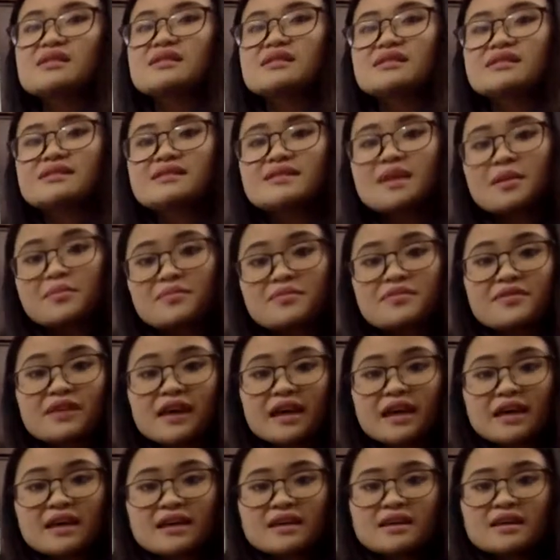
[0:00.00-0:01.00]

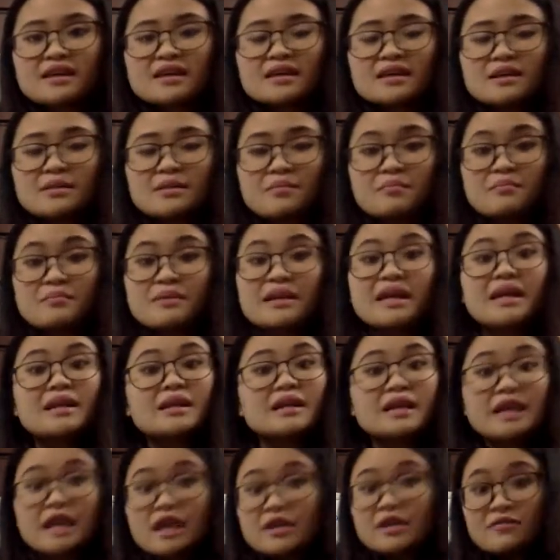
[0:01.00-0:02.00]
something,
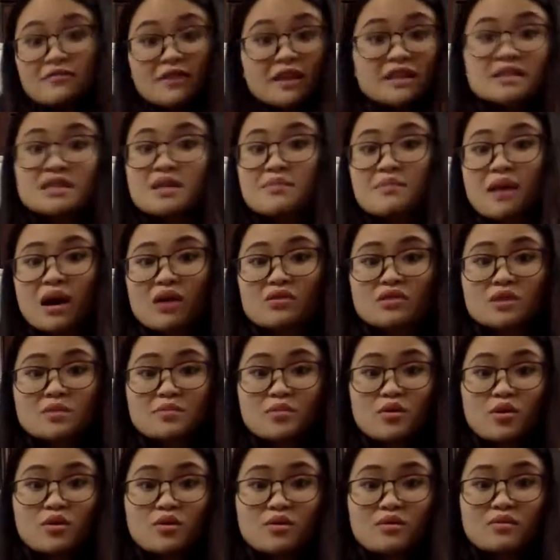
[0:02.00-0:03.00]
if it's about the
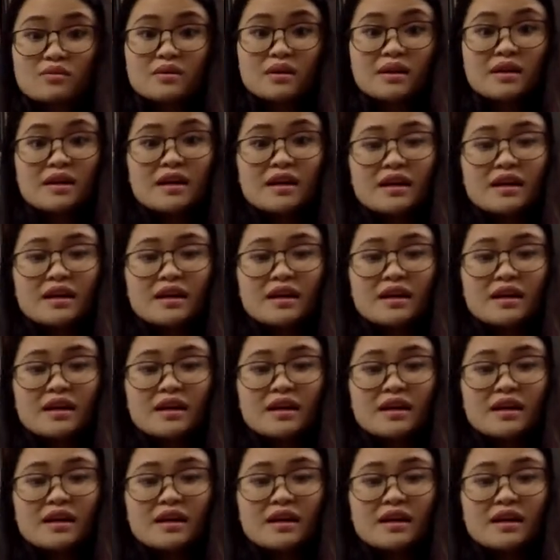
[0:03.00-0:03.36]
book,